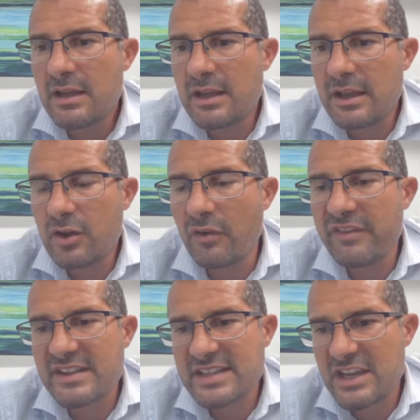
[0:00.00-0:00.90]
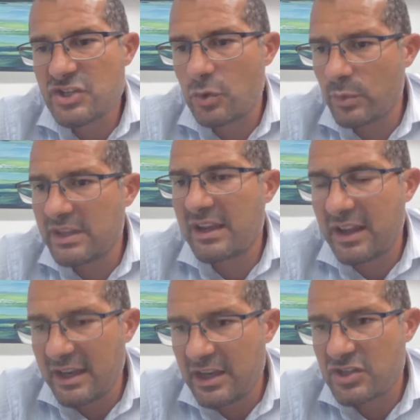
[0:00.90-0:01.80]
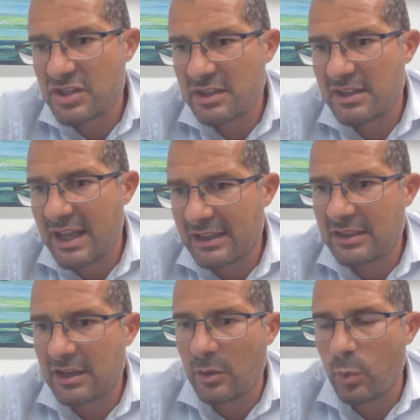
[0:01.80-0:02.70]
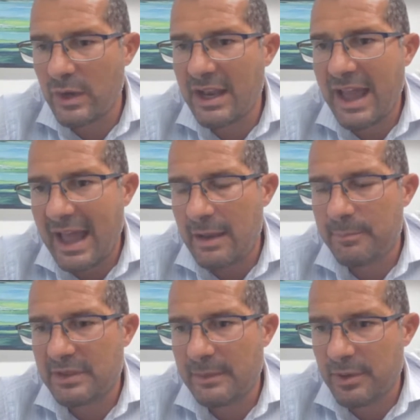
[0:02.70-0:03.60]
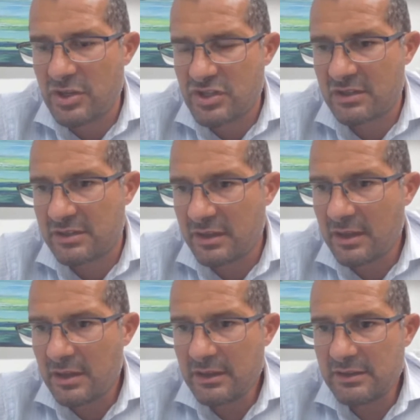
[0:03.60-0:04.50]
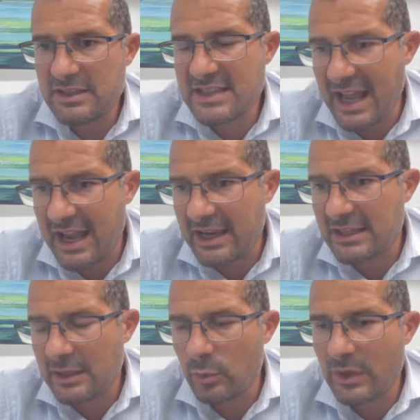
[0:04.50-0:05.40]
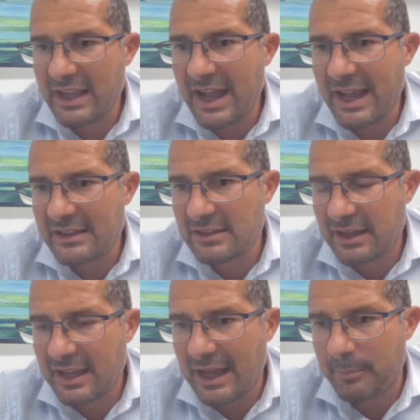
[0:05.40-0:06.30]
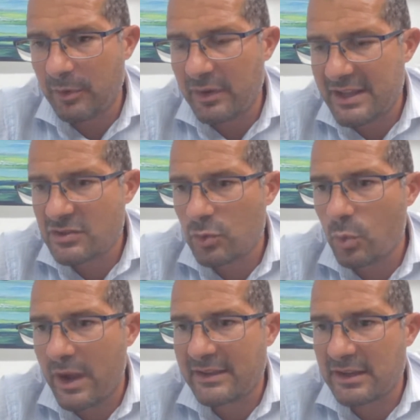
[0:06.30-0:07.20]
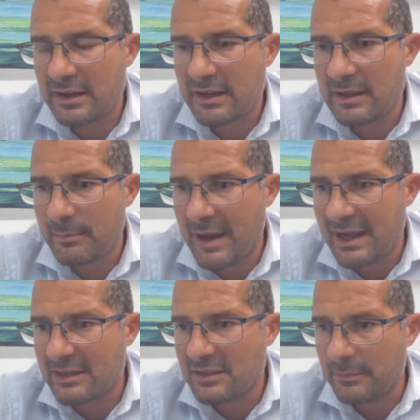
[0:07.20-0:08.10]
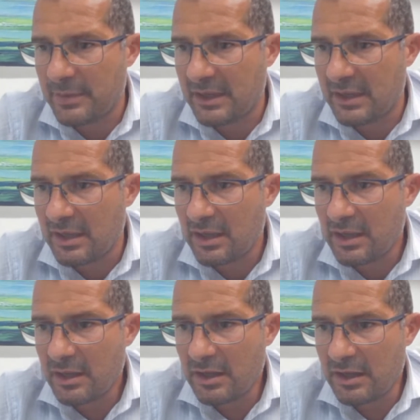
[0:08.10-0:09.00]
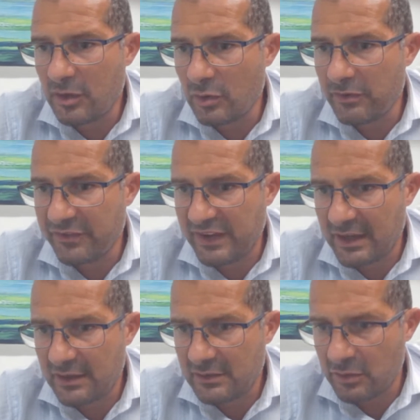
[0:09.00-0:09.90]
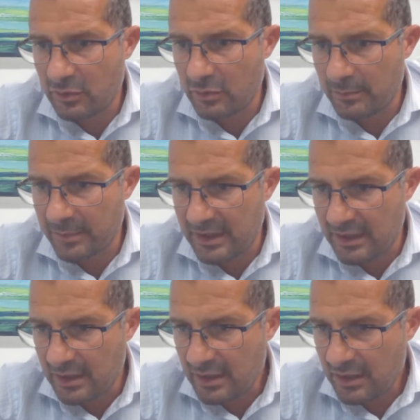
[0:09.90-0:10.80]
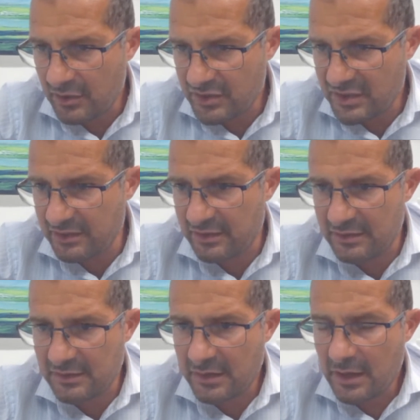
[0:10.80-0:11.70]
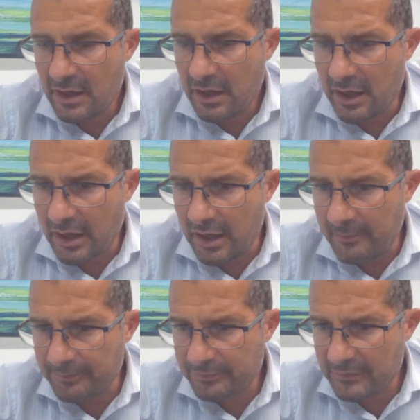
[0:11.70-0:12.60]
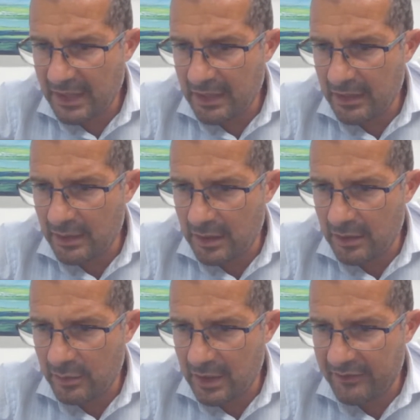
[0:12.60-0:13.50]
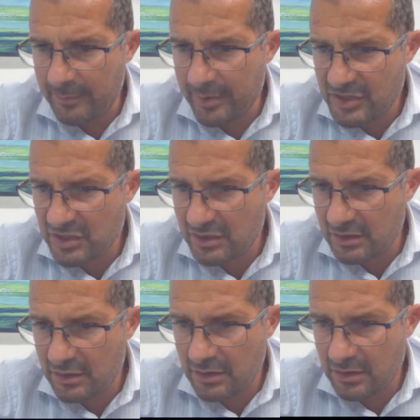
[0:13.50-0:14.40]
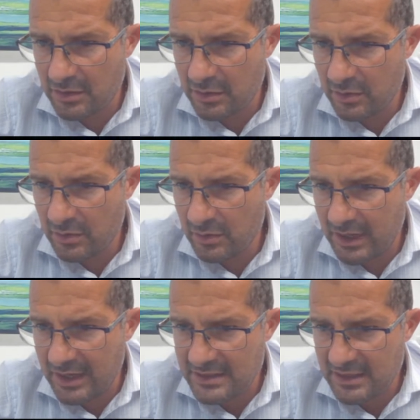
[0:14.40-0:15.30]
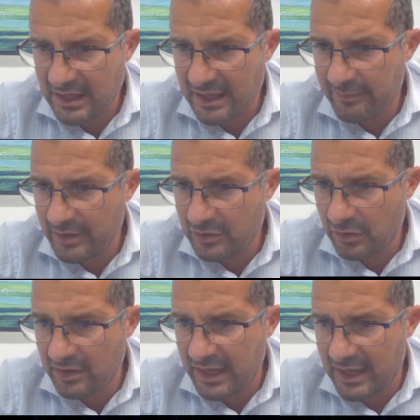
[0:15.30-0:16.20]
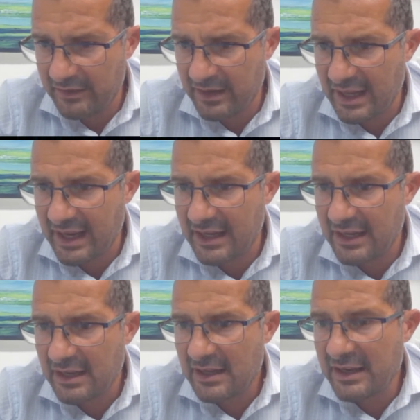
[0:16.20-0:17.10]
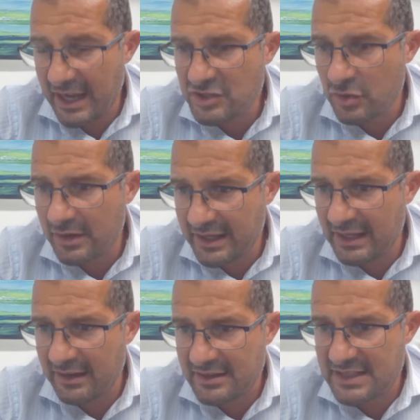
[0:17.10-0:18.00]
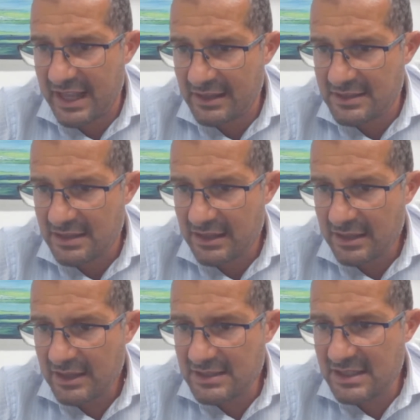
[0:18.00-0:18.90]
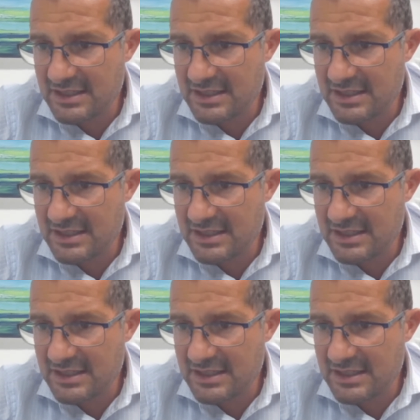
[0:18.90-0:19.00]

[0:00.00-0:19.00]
conversation with the clinician that will help the patient decide and will guide the couple as to whether it might be a good thing to be considered. Then we have a patient who asks, I have been told I have a high natural killer cells. Is this